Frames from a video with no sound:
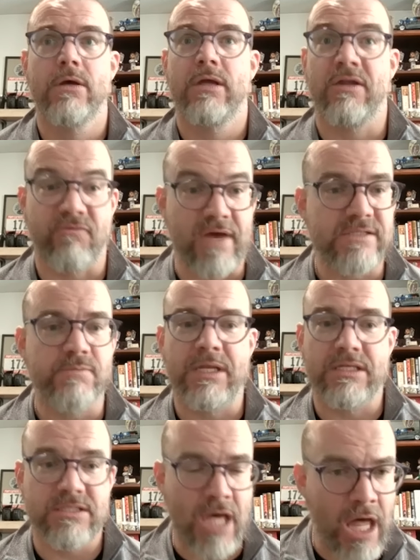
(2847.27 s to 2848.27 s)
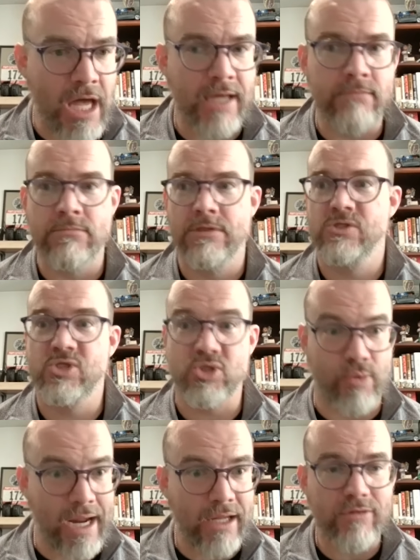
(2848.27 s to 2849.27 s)
investment time
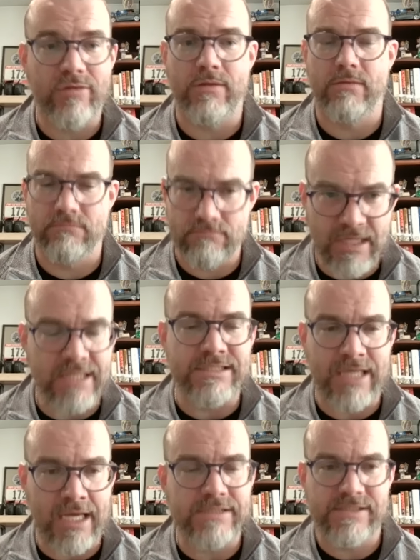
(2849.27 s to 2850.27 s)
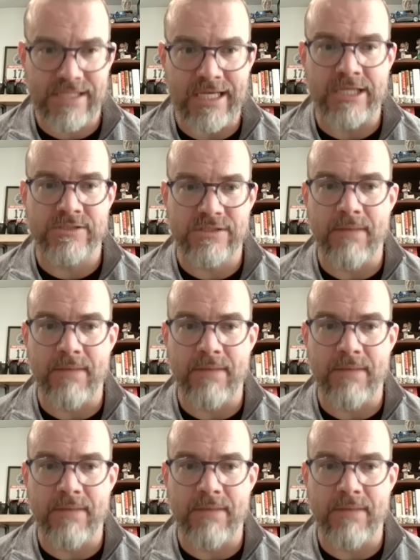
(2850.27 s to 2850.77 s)
strength it takes things to